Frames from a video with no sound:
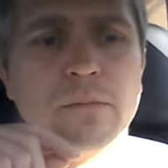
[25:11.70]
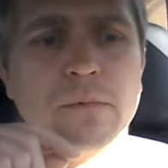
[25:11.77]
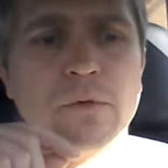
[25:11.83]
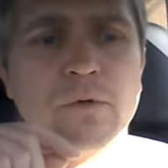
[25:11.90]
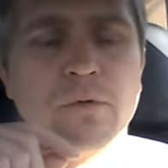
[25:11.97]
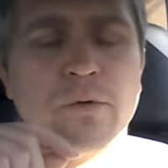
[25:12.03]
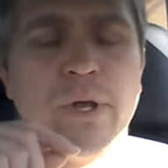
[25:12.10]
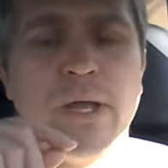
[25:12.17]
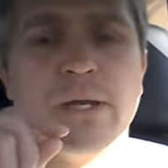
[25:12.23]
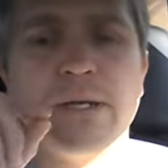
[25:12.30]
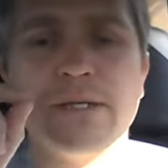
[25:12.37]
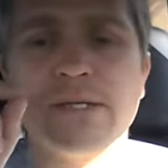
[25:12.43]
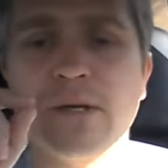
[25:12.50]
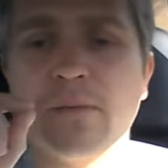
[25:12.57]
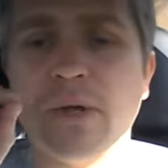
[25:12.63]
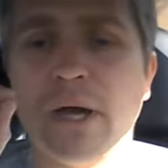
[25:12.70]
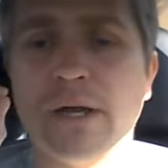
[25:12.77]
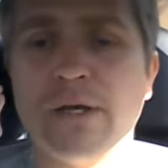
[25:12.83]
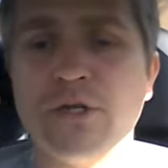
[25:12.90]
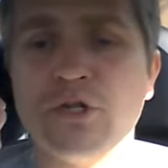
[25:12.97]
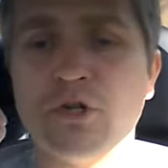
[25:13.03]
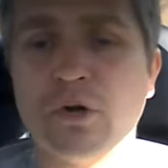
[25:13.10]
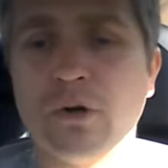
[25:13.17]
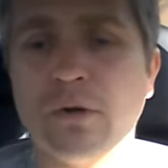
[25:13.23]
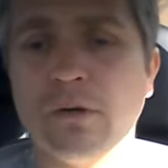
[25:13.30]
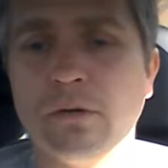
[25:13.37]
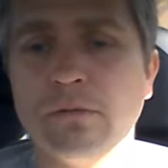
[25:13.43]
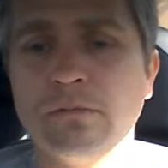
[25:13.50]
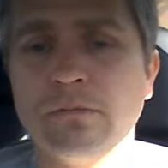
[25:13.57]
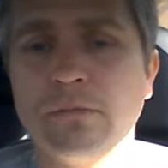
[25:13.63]
creating some kind of
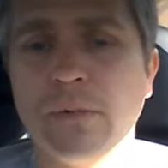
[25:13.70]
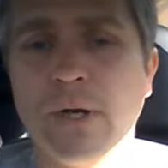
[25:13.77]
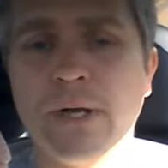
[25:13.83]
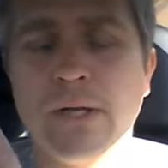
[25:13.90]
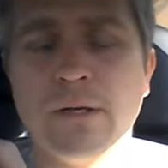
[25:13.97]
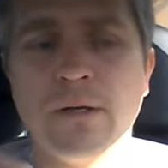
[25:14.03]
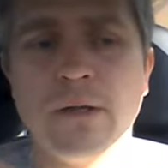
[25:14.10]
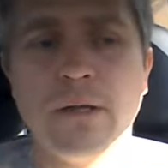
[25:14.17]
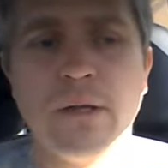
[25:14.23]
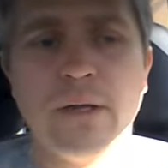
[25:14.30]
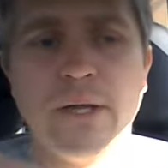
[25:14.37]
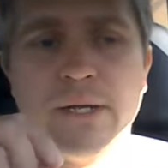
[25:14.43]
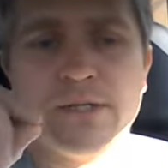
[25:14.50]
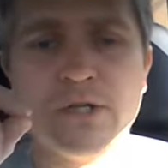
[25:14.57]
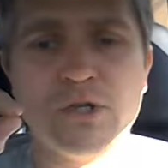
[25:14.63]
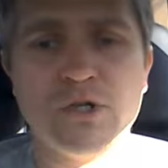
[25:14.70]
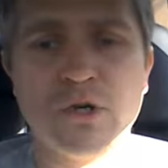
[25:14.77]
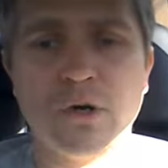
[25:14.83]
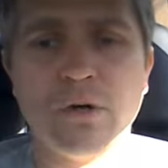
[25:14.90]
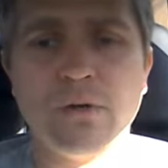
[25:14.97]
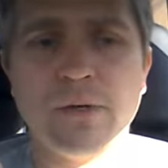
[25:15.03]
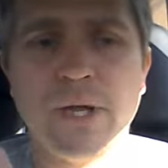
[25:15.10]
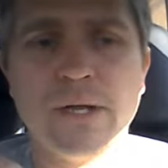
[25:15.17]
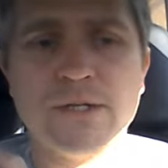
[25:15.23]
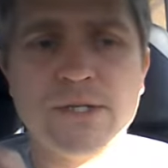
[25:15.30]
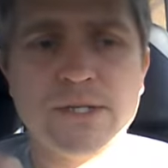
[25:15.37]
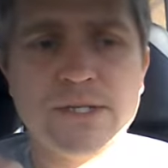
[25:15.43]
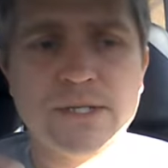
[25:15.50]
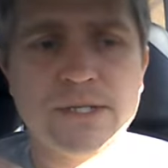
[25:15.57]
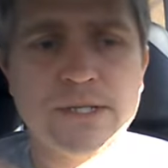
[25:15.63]
journal, right? It's a journal, not
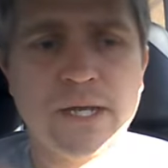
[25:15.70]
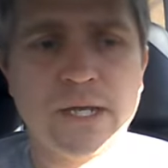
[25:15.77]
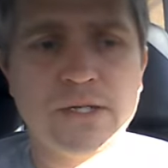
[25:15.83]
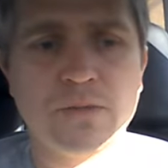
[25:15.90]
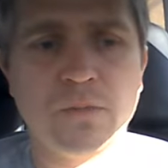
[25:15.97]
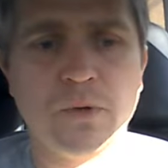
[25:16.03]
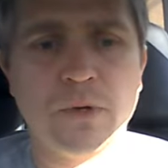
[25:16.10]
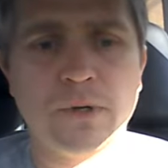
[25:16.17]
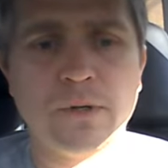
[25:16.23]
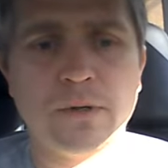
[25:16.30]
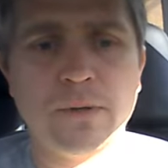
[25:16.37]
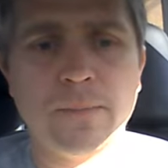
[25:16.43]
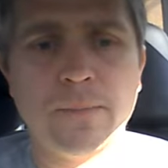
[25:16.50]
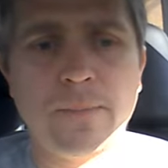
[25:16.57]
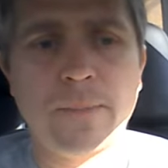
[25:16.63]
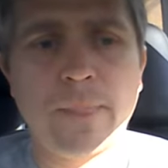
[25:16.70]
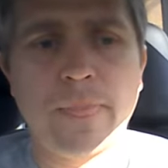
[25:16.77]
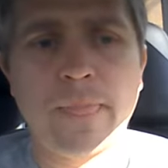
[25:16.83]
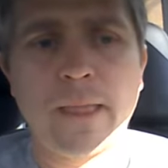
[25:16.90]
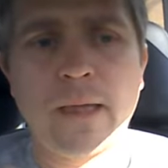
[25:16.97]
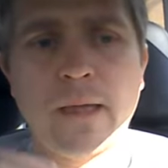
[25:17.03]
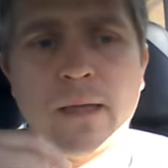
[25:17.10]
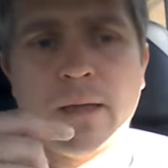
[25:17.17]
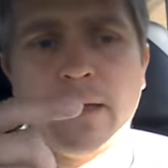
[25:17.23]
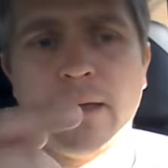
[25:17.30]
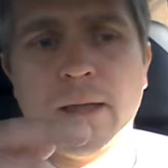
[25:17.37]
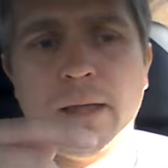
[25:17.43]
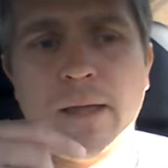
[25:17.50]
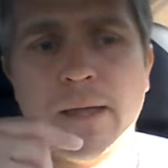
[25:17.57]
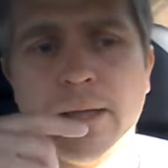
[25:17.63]
just a sketchbook.
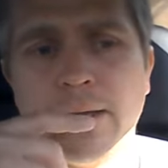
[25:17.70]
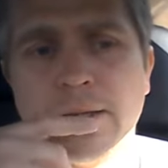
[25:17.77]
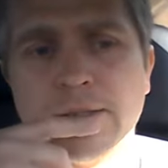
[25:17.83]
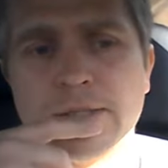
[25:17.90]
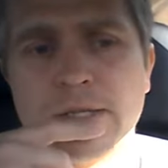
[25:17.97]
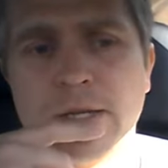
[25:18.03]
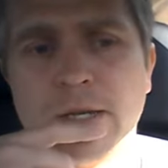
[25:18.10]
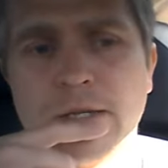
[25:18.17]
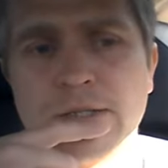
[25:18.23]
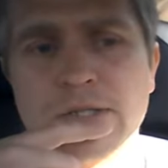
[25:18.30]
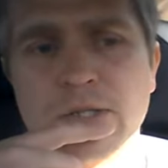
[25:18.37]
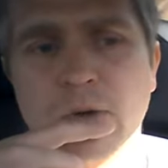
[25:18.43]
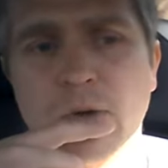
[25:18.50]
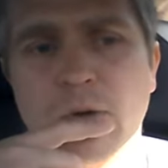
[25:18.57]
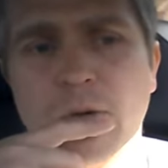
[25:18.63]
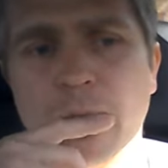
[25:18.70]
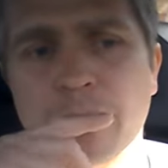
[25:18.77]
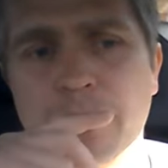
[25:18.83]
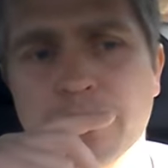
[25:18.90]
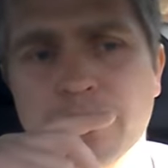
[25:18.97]
And so